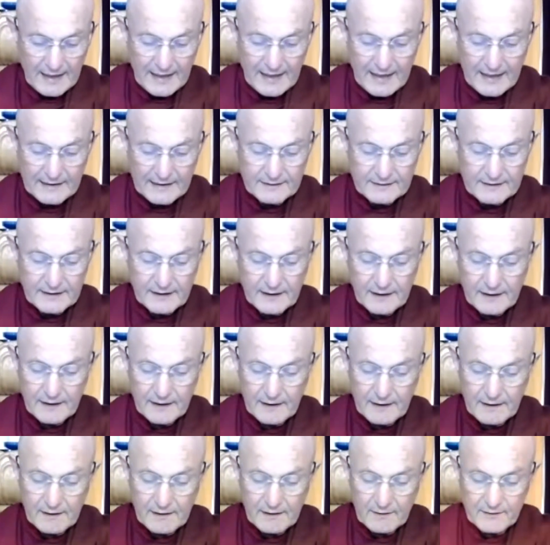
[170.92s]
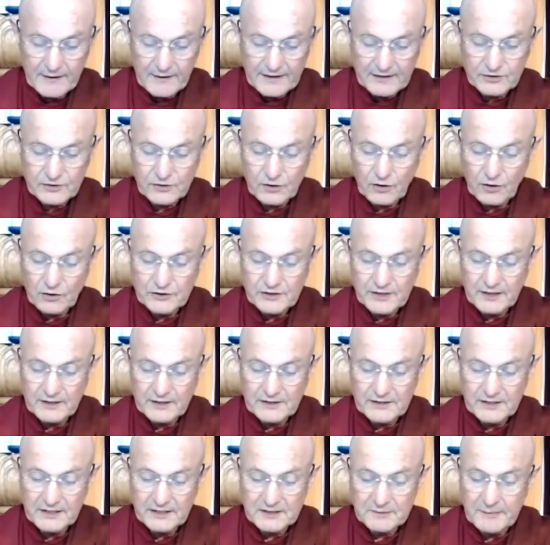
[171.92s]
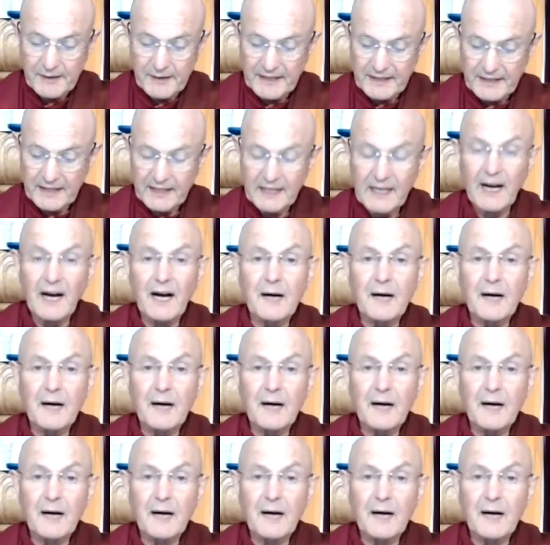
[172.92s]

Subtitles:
And they saw judges making